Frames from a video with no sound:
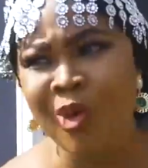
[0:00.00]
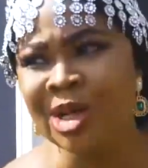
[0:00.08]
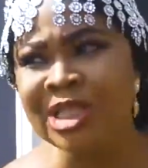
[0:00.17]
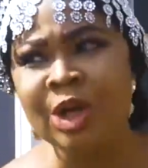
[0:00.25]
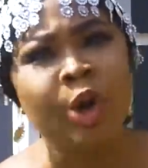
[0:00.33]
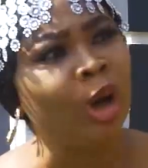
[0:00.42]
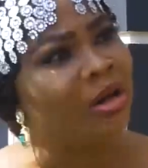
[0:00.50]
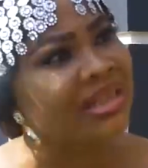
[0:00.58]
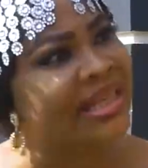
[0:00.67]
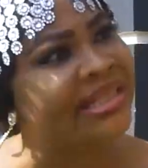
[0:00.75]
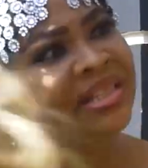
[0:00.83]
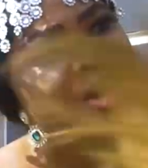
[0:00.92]
Once you
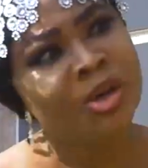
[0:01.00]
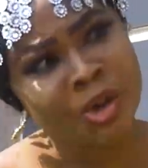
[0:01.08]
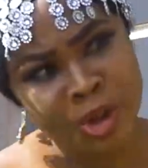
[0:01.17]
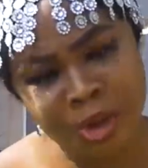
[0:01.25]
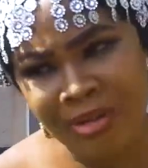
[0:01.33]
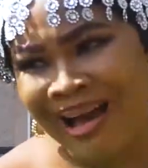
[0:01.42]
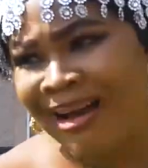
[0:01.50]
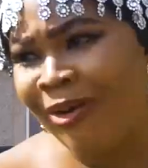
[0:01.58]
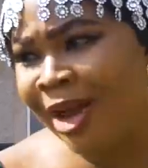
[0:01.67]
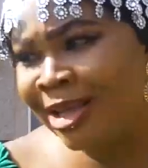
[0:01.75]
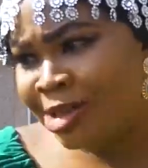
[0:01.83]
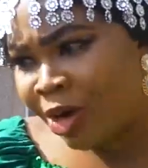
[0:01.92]
close it, you are
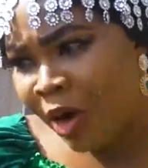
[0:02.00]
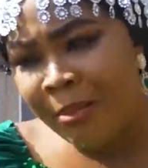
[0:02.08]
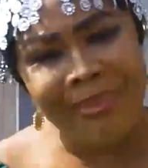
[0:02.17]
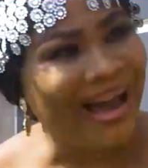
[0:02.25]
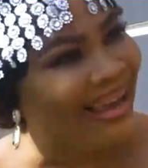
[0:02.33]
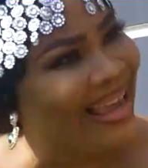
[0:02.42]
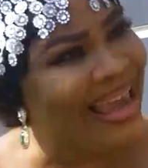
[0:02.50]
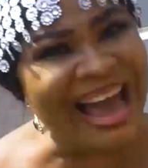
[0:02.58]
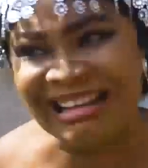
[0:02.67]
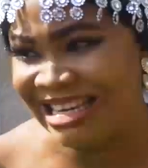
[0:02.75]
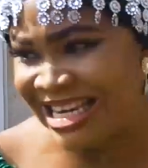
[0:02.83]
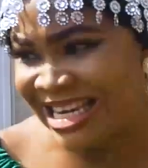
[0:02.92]
going to come back here
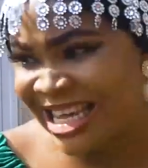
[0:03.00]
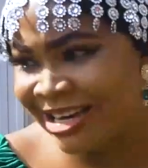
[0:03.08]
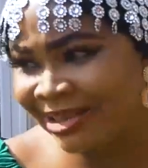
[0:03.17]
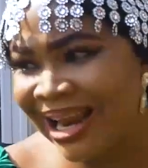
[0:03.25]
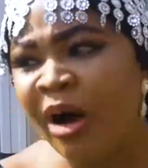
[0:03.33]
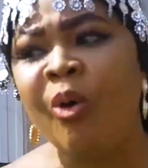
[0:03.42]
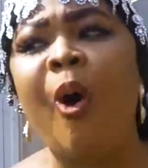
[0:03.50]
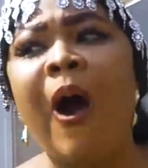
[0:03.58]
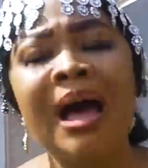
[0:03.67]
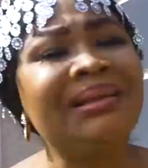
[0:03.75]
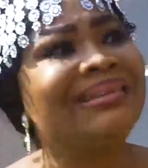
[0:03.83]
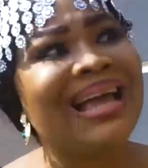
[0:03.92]
and kneel down
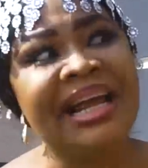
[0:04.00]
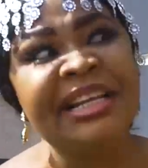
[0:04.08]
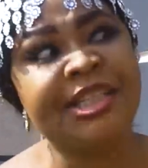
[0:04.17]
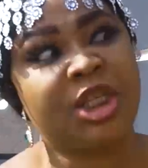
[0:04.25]
under the